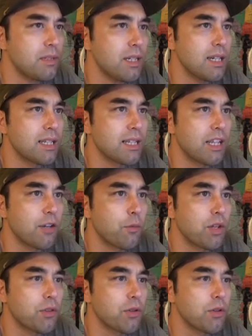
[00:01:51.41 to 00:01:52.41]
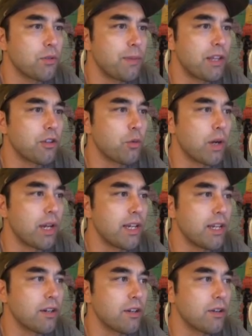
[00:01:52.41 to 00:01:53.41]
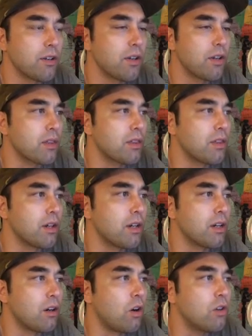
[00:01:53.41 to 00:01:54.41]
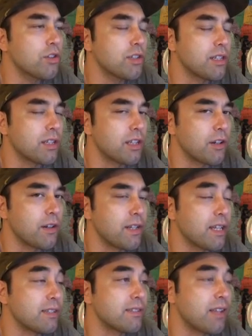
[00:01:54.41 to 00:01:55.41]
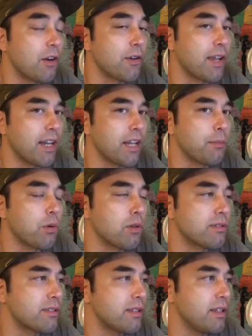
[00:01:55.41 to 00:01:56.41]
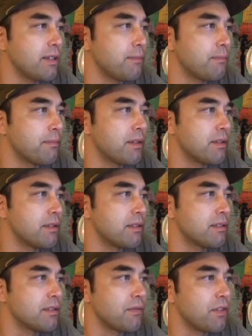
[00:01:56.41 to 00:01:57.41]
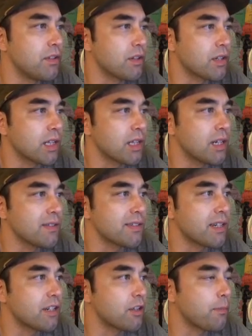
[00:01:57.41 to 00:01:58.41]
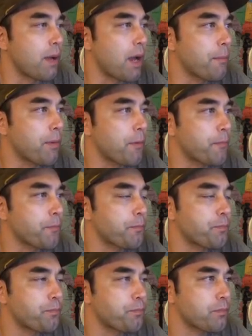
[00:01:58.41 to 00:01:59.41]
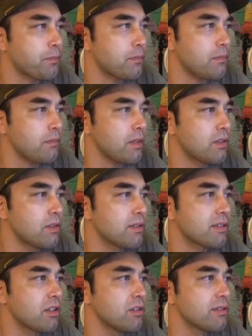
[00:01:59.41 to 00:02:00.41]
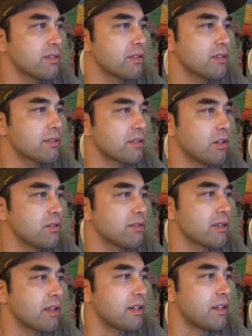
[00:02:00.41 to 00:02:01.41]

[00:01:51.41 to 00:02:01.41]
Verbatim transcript: And then they went through and made their way here. Um, the theory that's now gaining more steam is if you look on the left side of the map, this close this coastline